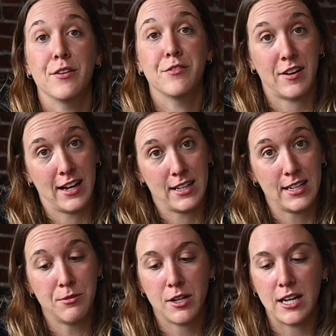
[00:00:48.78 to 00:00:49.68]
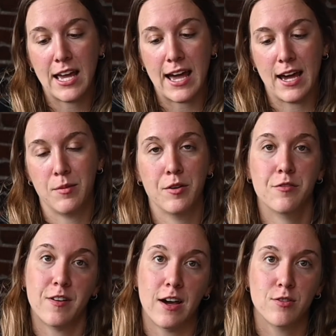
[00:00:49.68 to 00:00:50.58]
And finally, we're gonna add
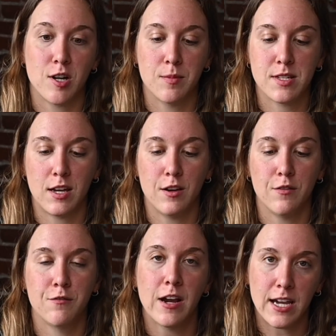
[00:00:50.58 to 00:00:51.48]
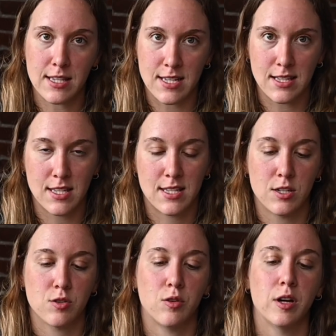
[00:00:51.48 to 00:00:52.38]
about 5 drops of frankincense
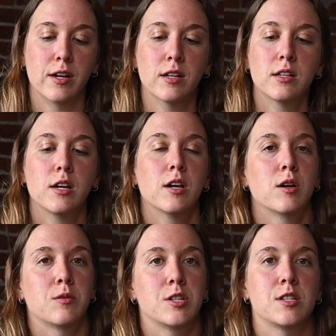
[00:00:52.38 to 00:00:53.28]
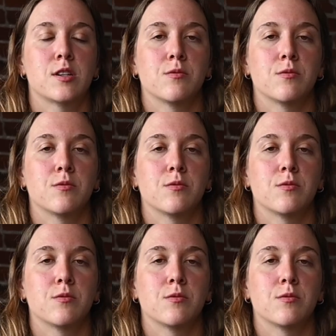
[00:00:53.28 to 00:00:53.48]
essential oil, which is a